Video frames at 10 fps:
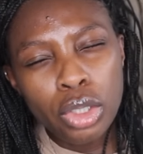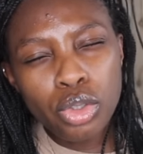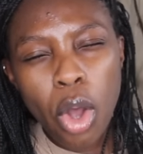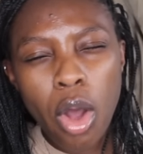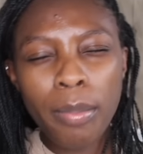
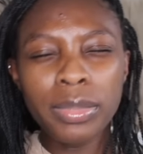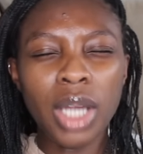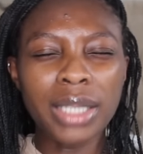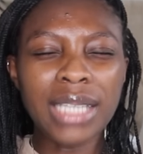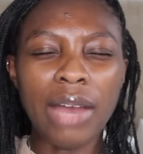Tom
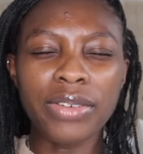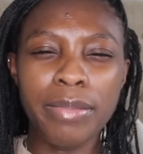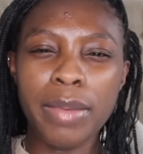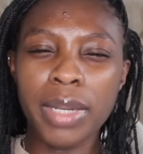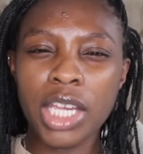does have
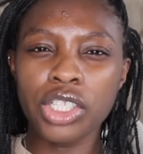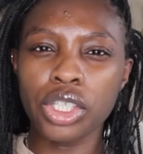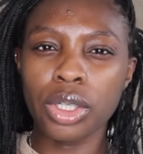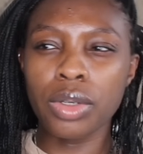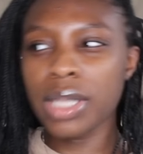commitment
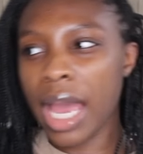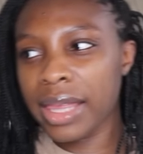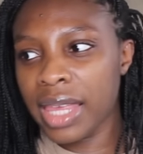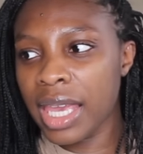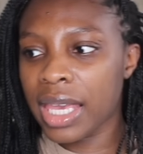issues. I
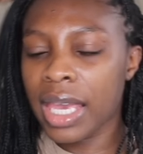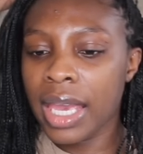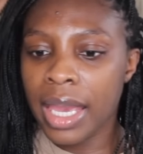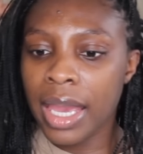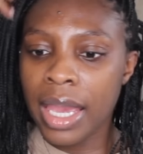think,
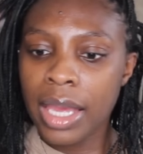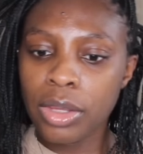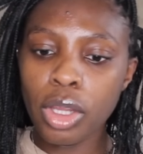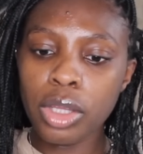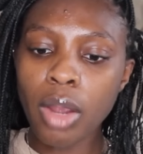
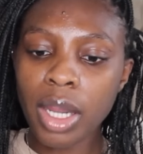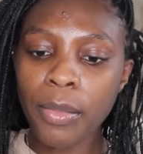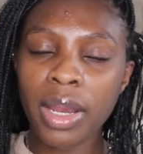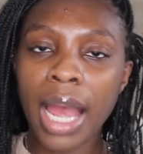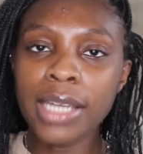don't get
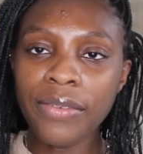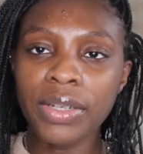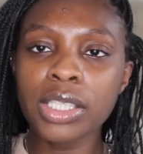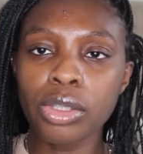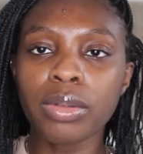me wrong, I
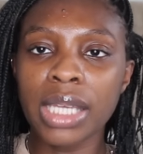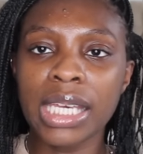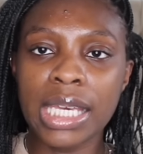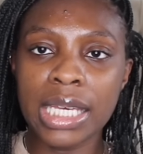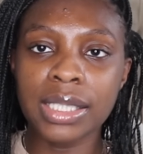definitely still think
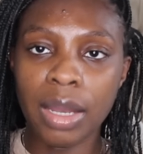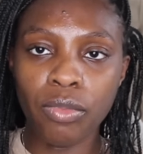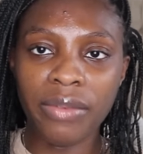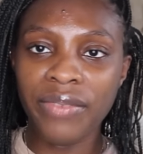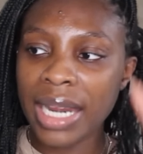he is
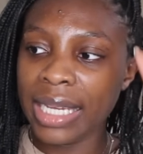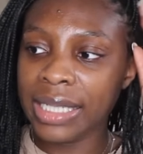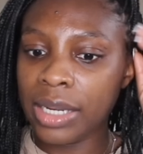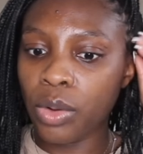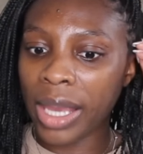somewhat valid
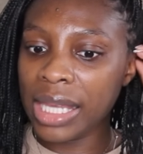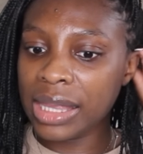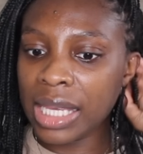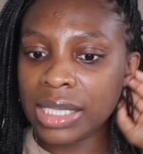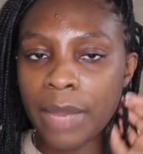in the way he
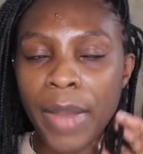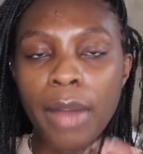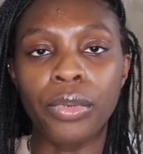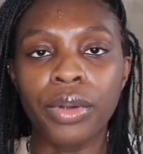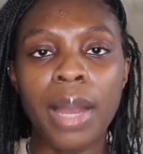thinks
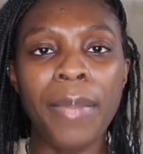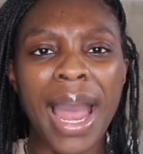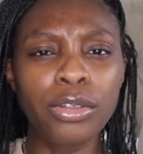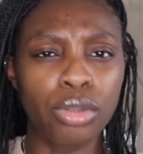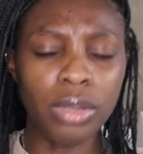about Maria, but
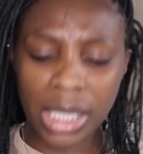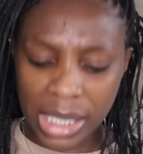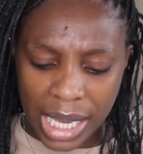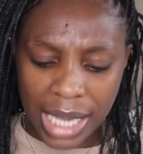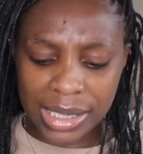I do think
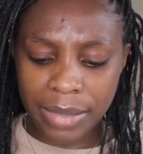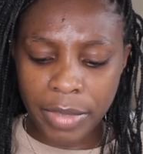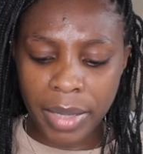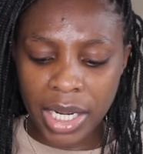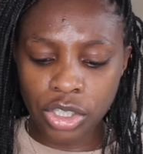he has
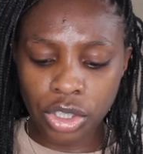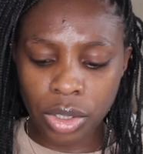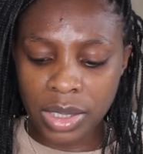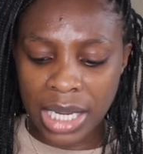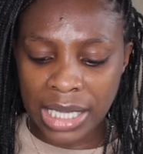commitment
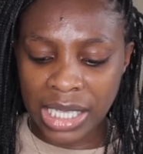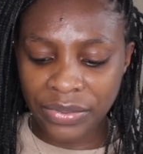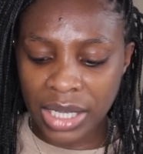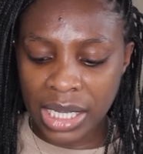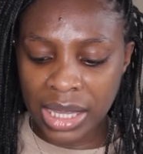issues, and I
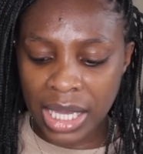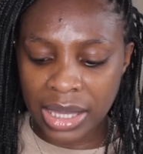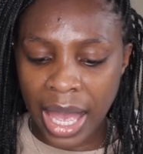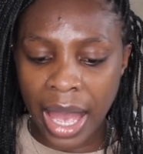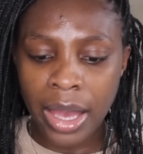definitely
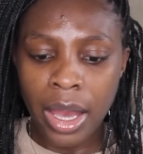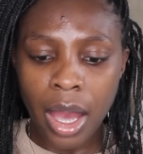think that